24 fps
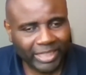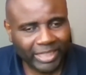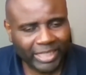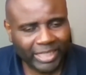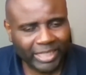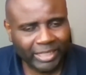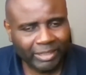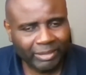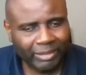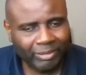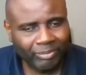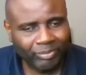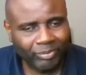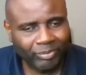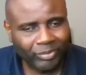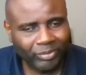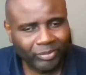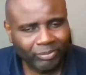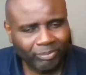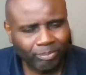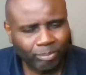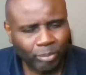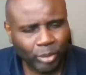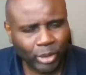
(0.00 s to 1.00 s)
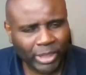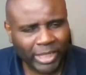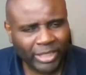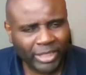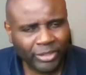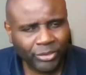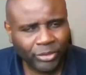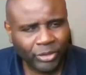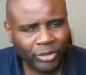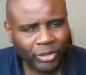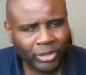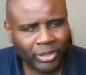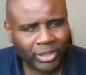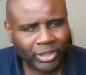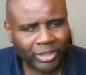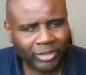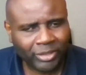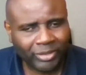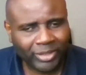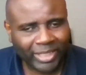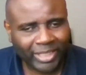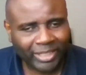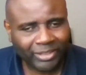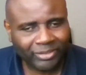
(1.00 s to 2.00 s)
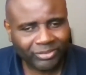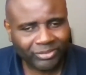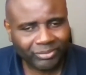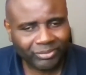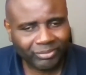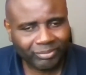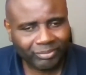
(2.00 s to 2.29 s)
but I think that